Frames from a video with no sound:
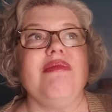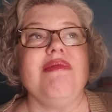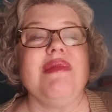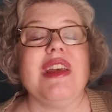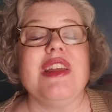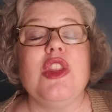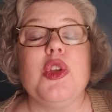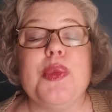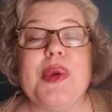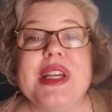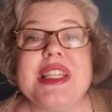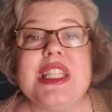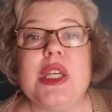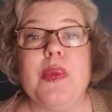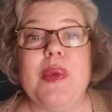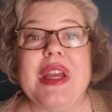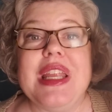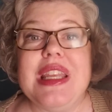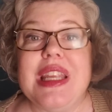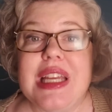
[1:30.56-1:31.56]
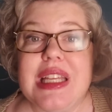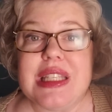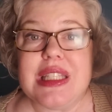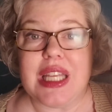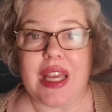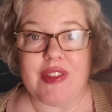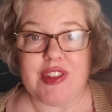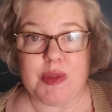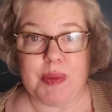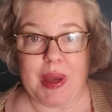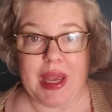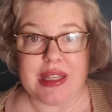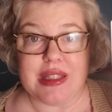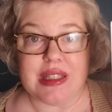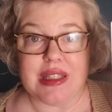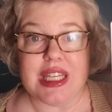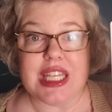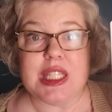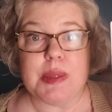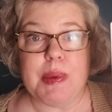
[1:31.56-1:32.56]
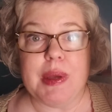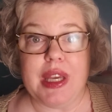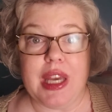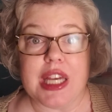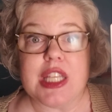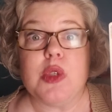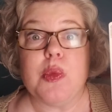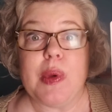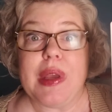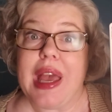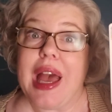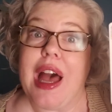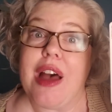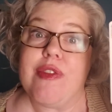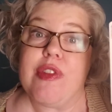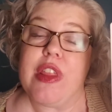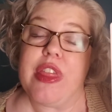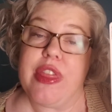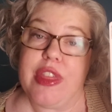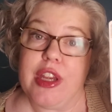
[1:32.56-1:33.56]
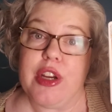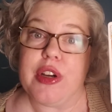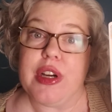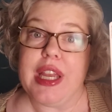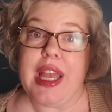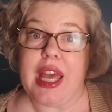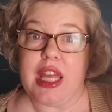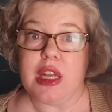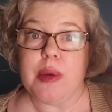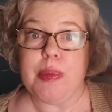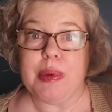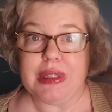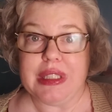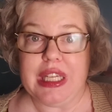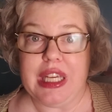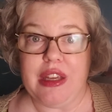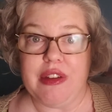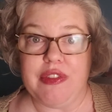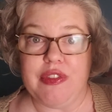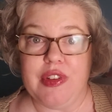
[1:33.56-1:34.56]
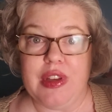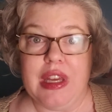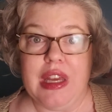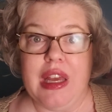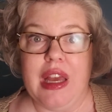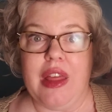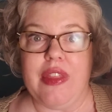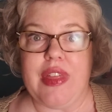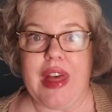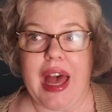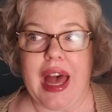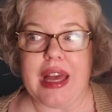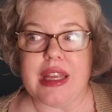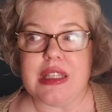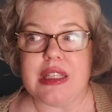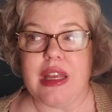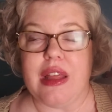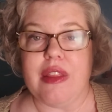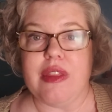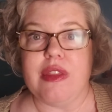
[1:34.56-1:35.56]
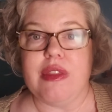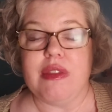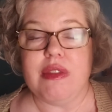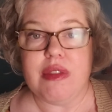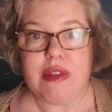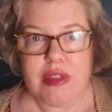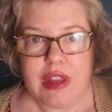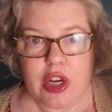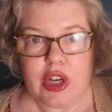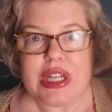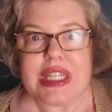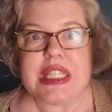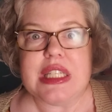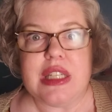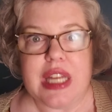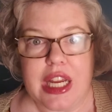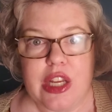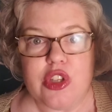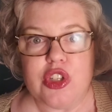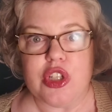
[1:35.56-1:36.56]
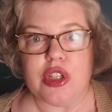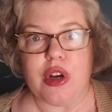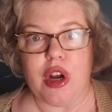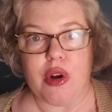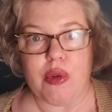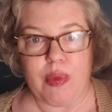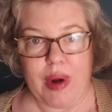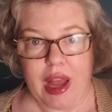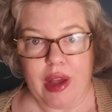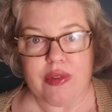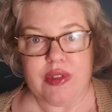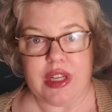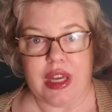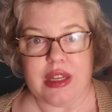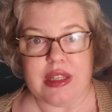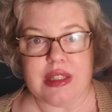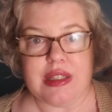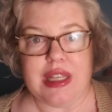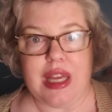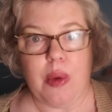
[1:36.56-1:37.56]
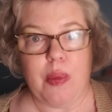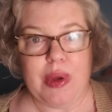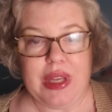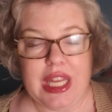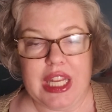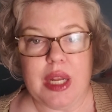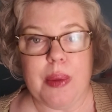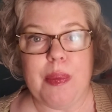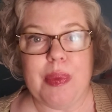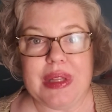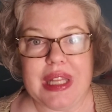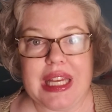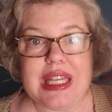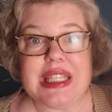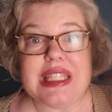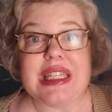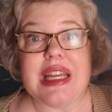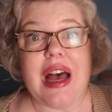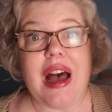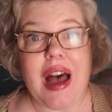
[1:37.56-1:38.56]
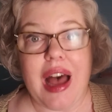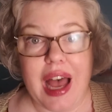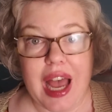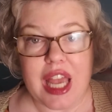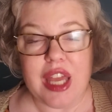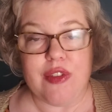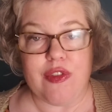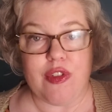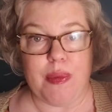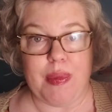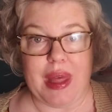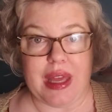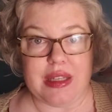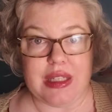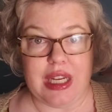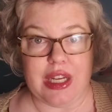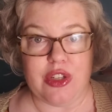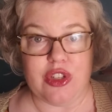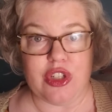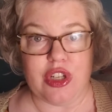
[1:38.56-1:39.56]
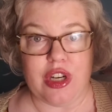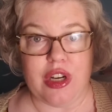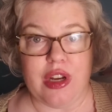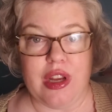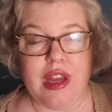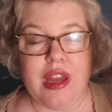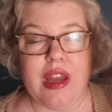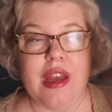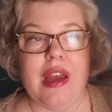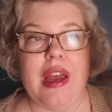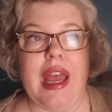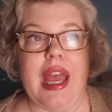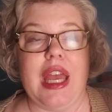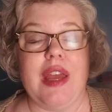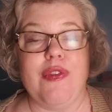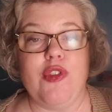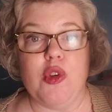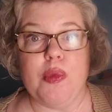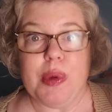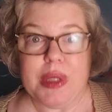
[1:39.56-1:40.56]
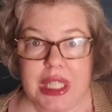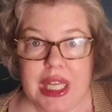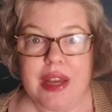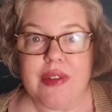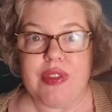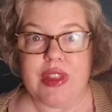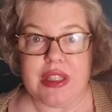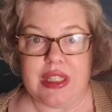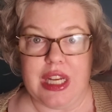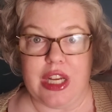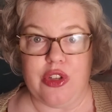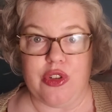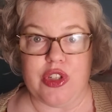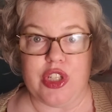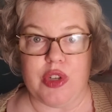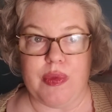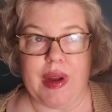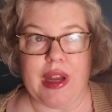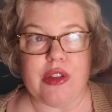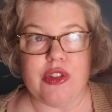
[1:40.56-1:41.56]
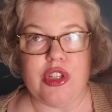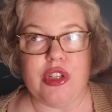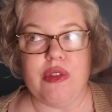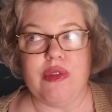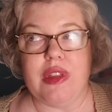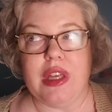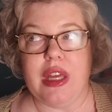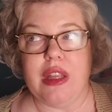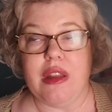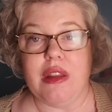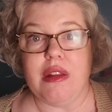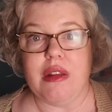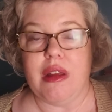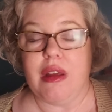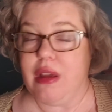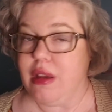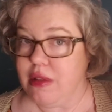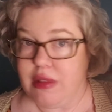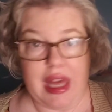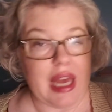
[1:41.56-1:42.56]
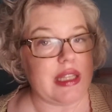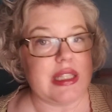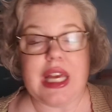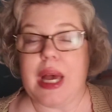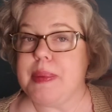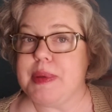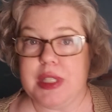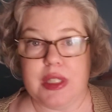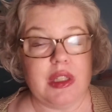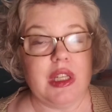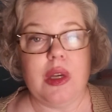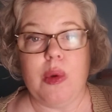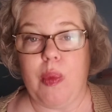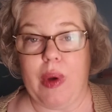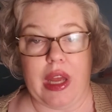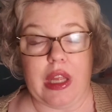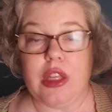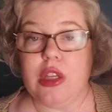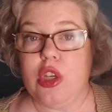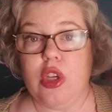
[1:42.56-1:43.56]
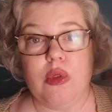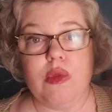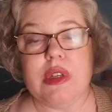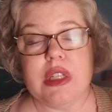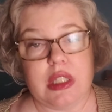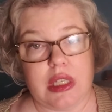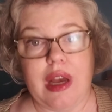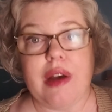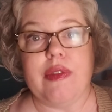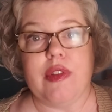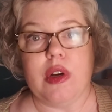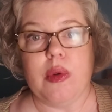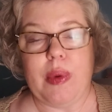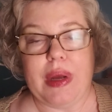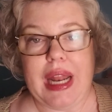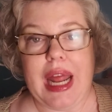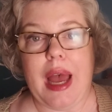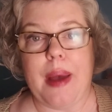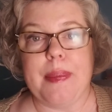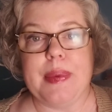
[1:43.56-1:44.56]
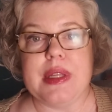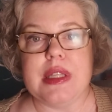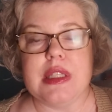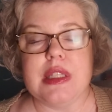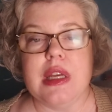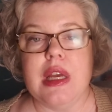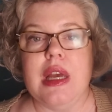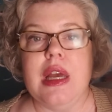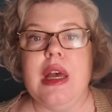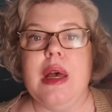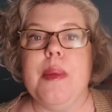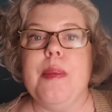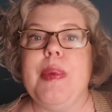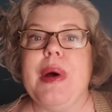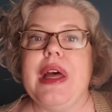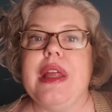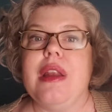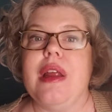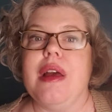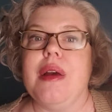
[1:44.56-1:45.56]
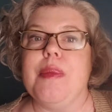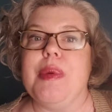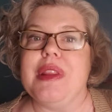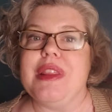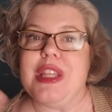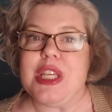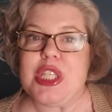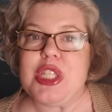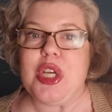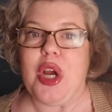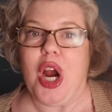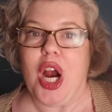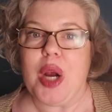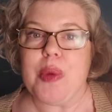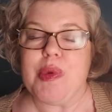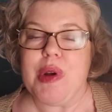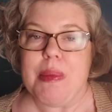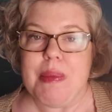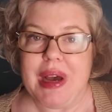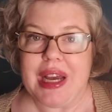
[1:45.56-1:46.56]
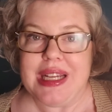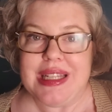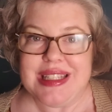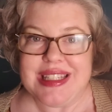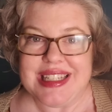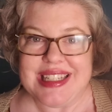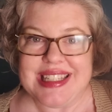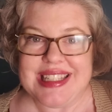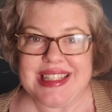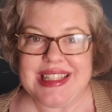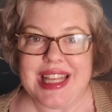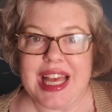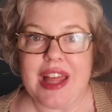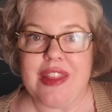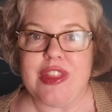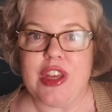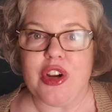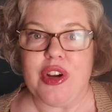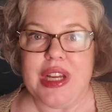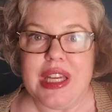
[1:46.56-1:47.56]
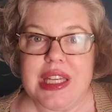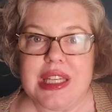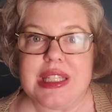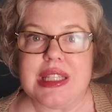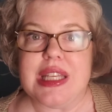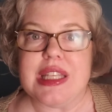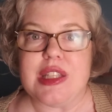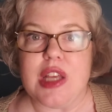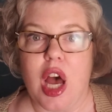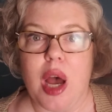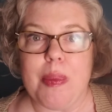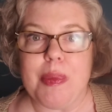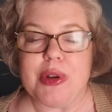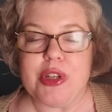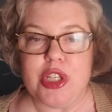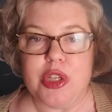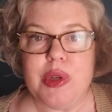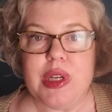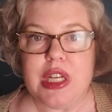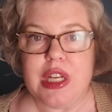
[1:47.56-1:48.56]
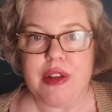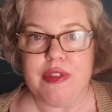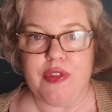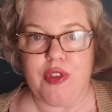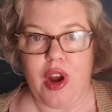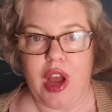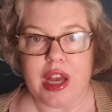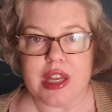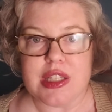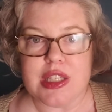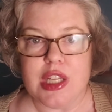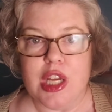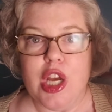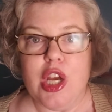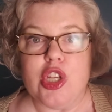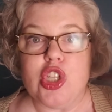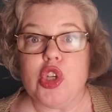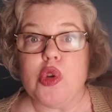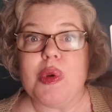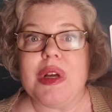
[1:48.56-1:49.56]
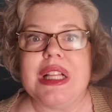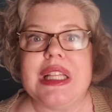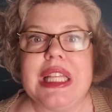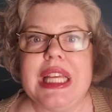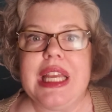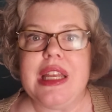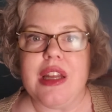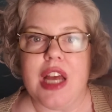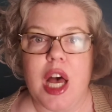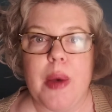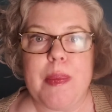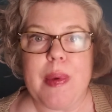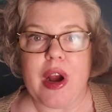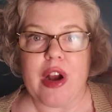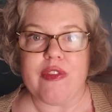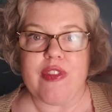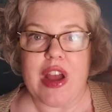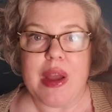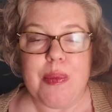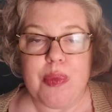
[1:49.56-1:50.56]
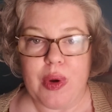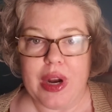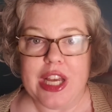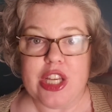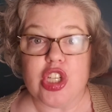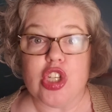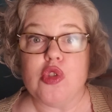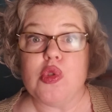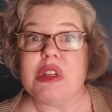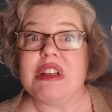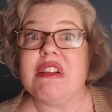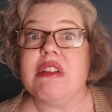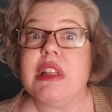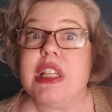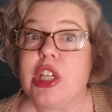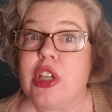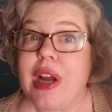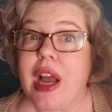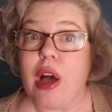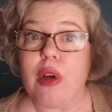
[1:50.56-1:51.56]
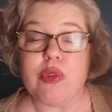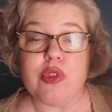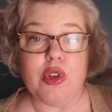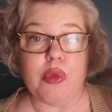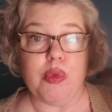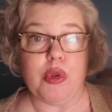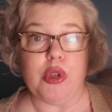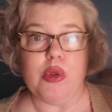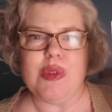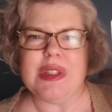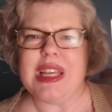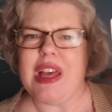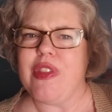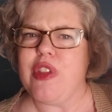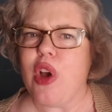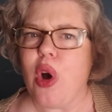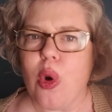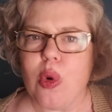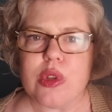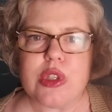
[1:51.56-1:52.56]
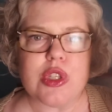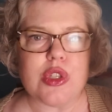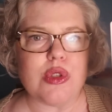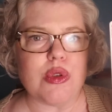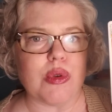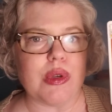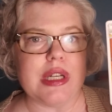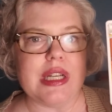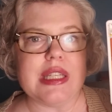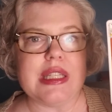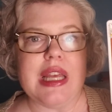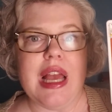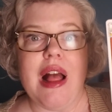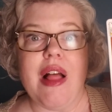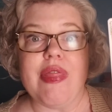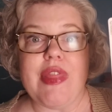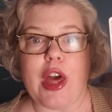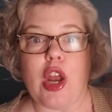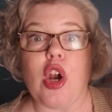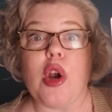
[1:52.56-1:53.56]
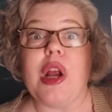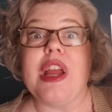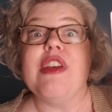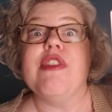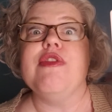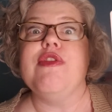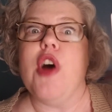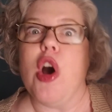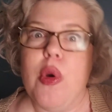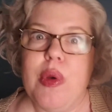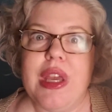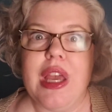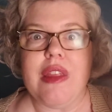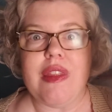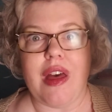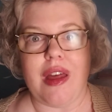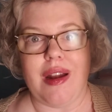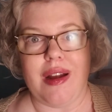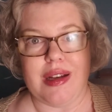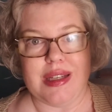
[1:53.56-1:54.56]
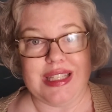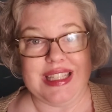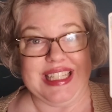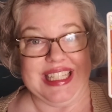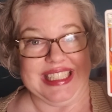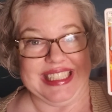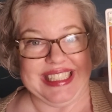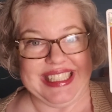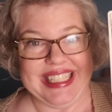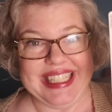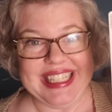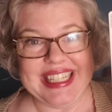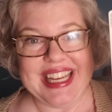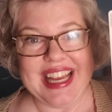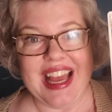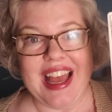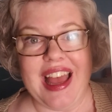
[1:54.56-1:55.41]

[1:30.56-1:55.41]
the reason we need safe spaces is because we have a theory and a belief that there is danger around us and we need a place to hide from that danger. If you believe that danger is around you, then eh, that's absolutely what you discover, what happens. But but this card reminds us that there is this opportunity for us to clean up our vibration, to clear out the wounds and the old stories that are evoking that hostility